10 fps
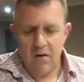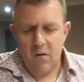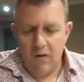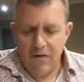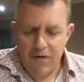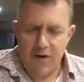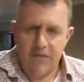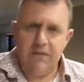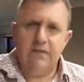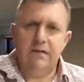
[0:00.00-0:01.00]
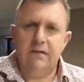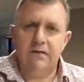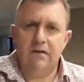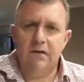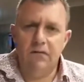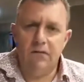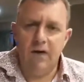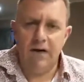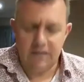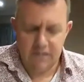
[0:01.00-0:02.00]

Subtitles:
1,000 has got the virus.